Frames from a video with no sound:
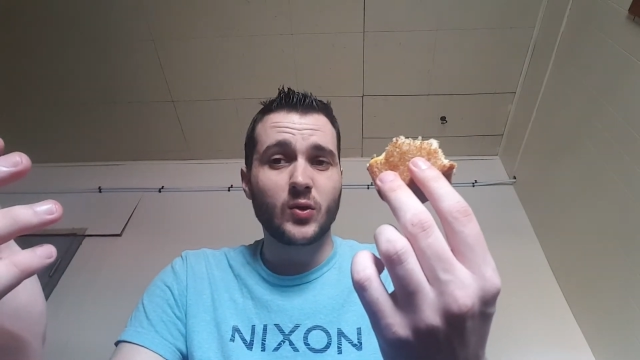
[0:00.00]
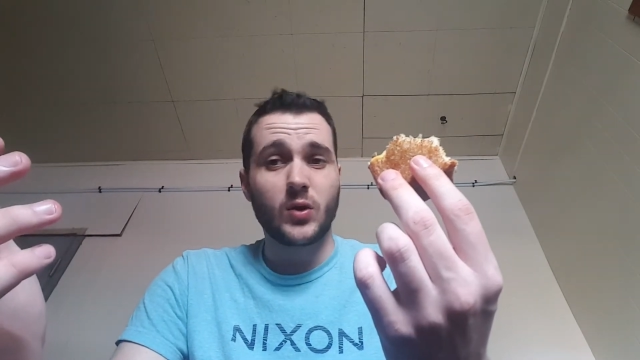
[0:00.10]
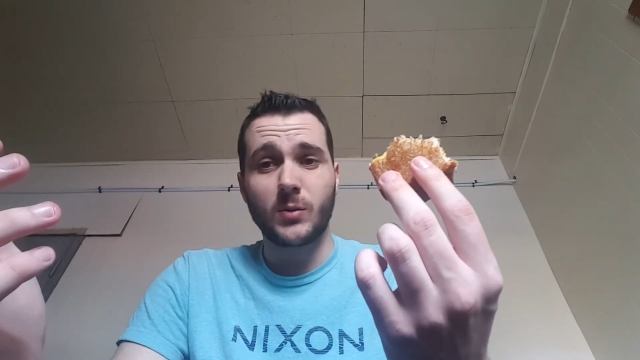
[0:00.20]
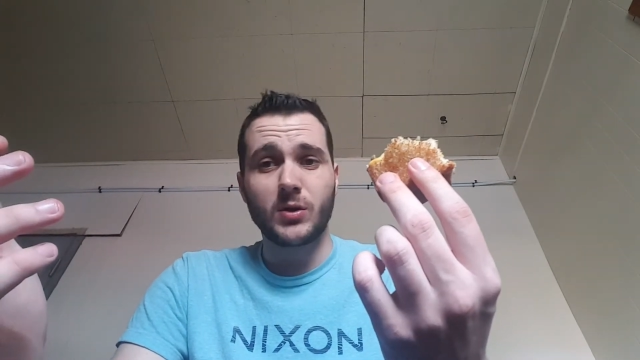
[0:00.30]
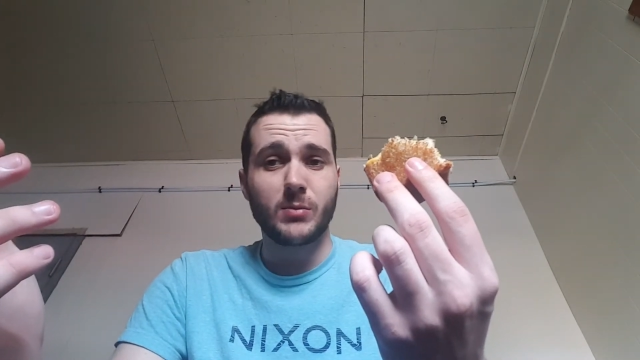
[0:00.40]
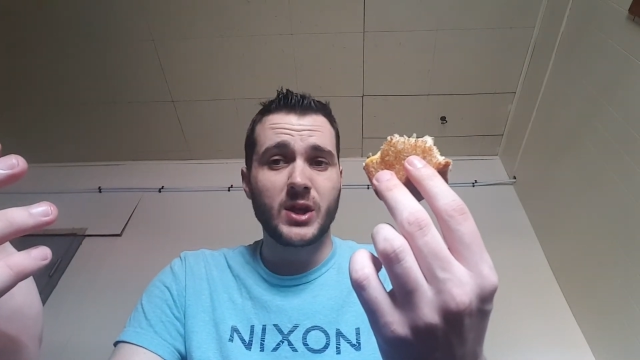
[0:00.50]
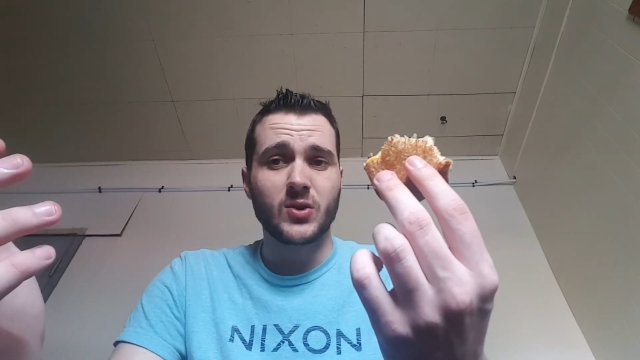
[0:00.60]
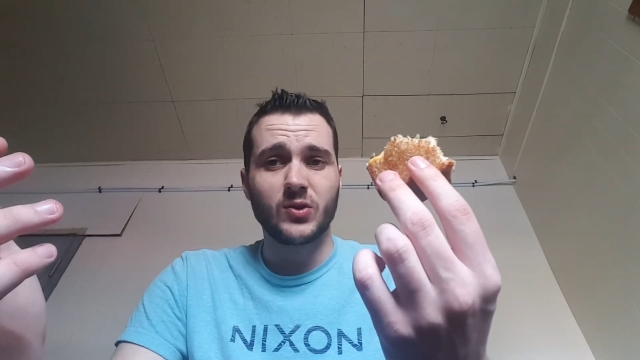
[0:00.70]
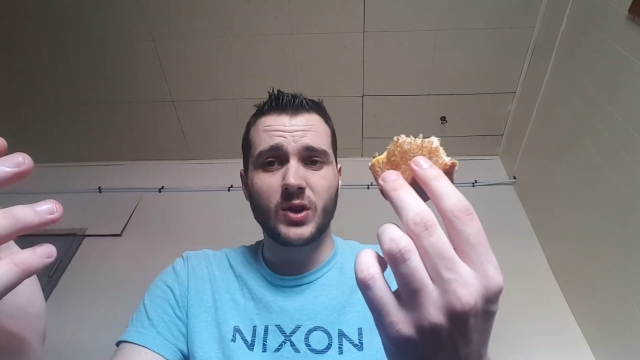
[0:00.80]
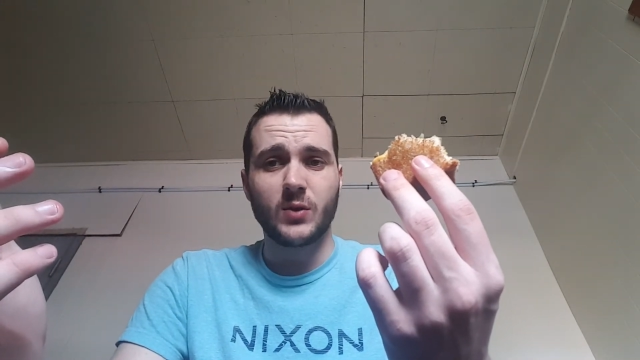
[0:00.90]
oh, I'm gonna make
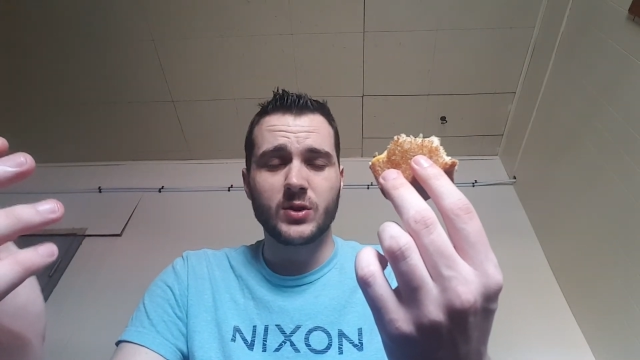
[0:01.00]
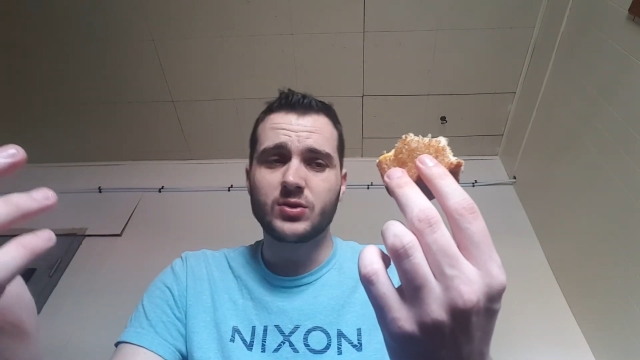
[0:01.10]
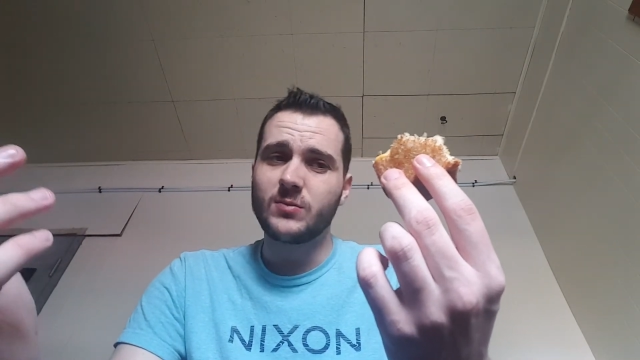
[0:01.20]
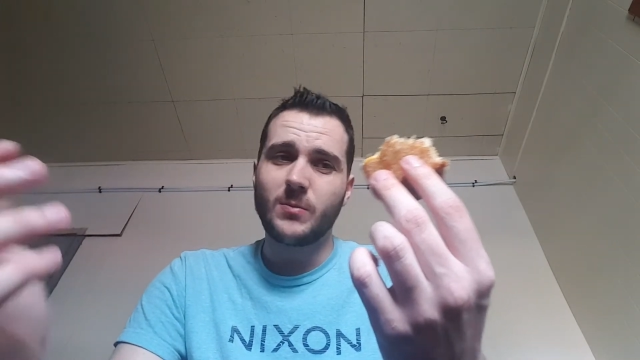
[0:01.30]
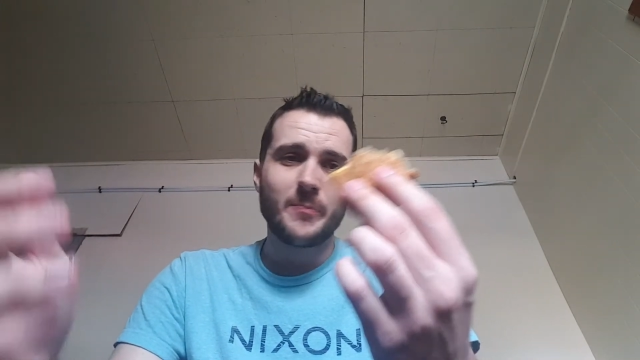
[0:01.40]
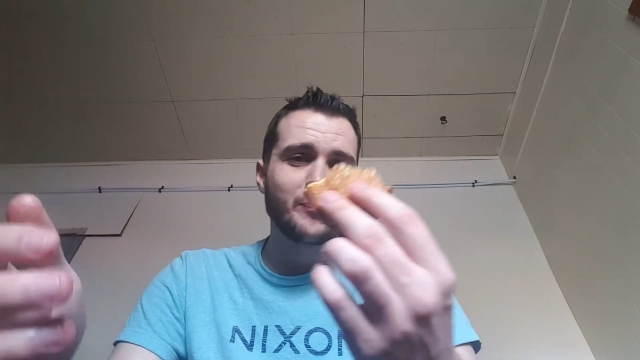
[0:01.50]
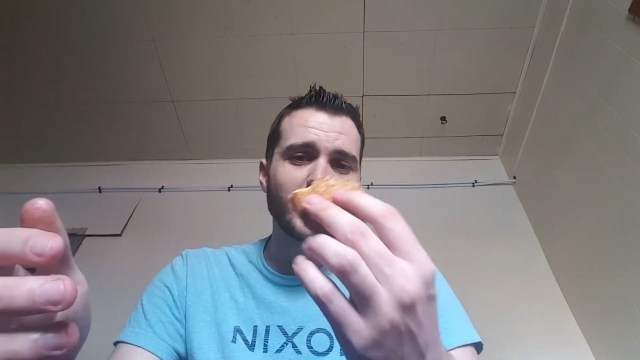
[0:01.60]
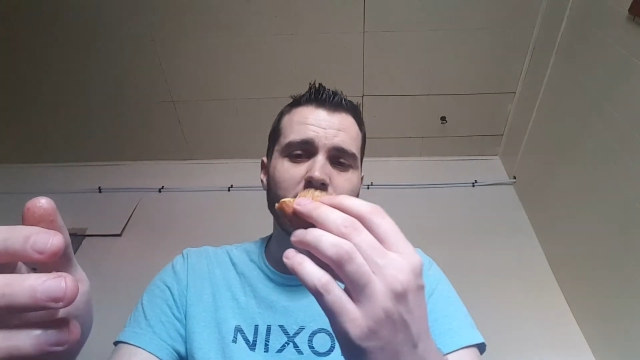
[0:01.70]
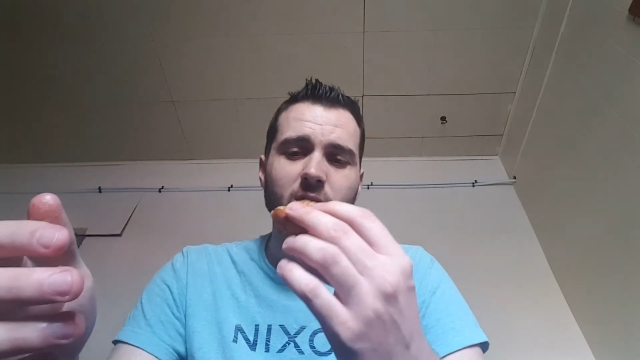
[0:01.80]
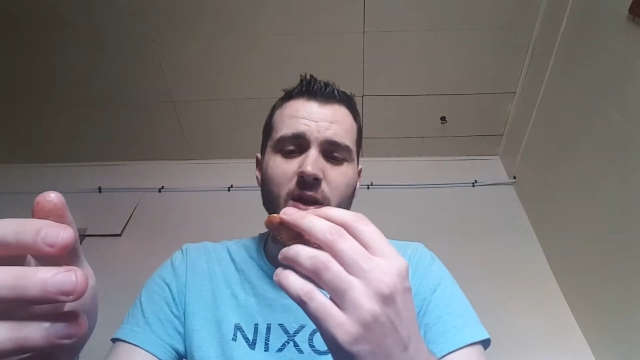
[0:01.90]
this sandwich,
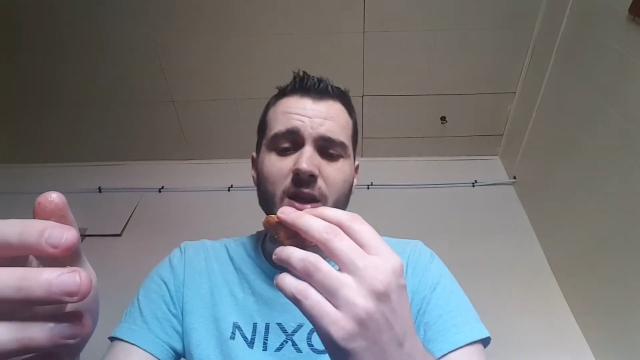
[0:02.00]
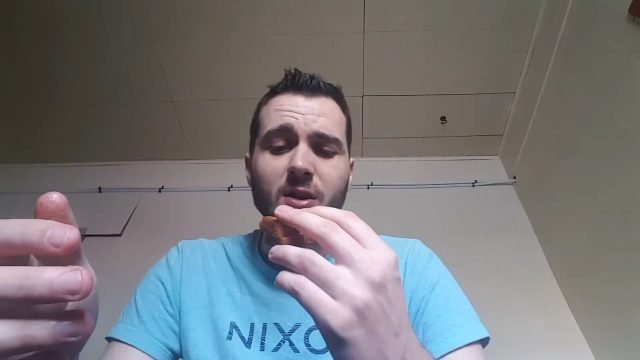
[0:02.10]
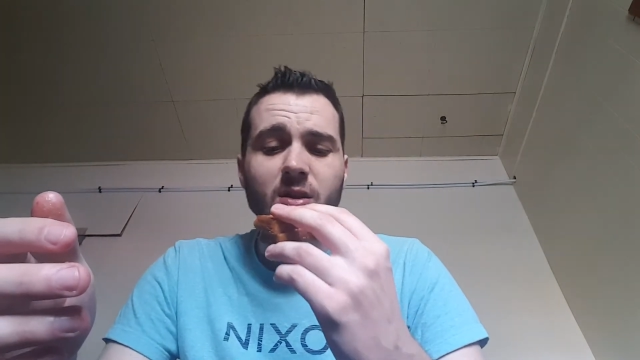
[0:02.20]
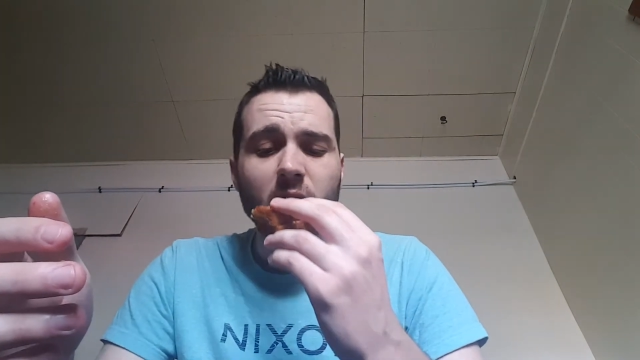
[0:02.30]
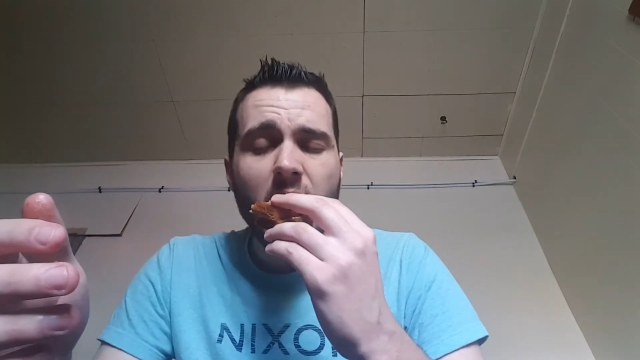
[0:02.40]
not eat it.